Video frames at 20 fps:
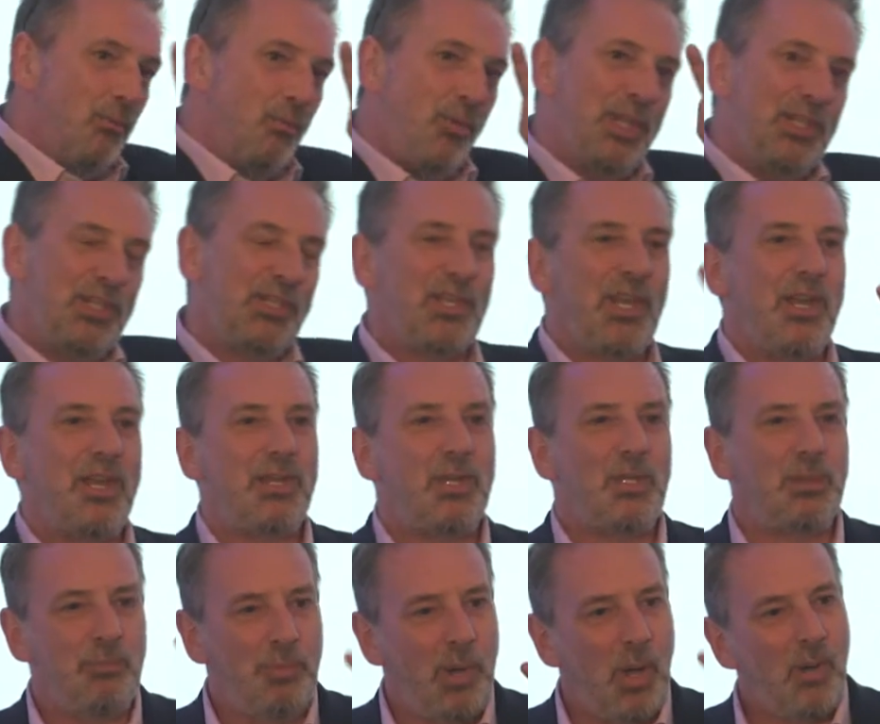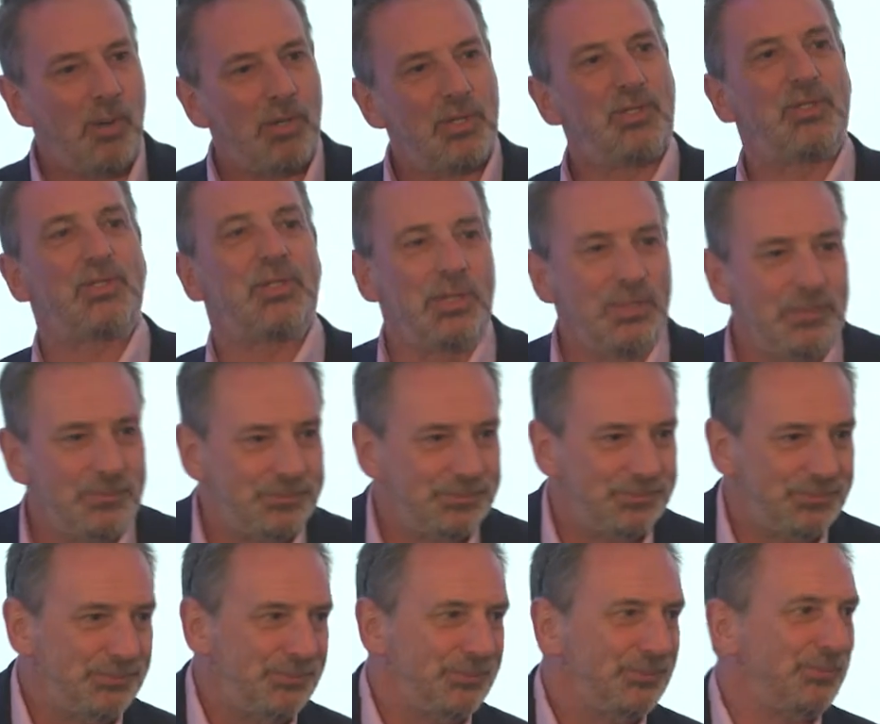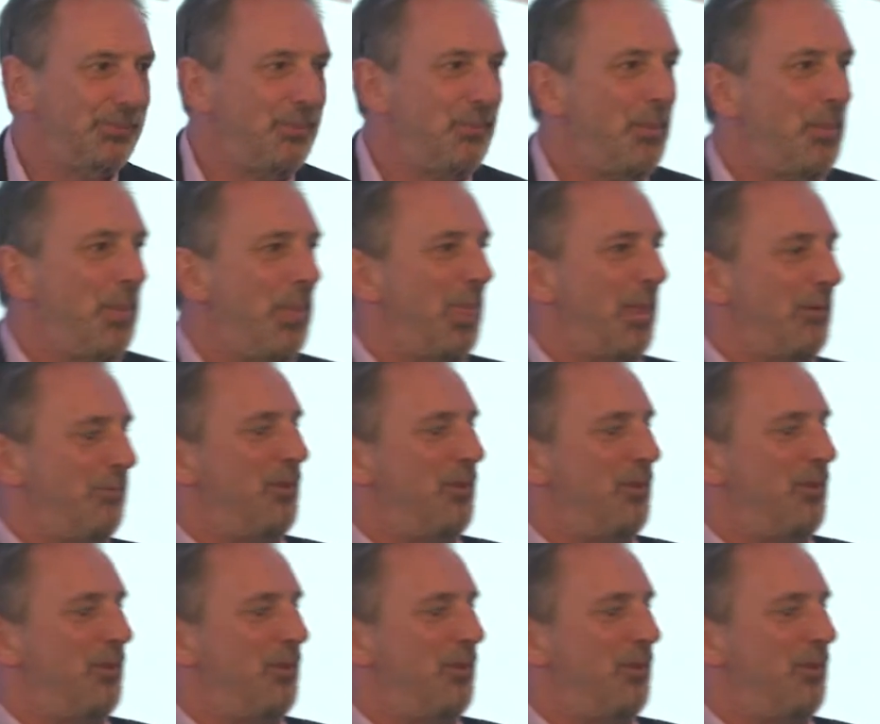recycled box, the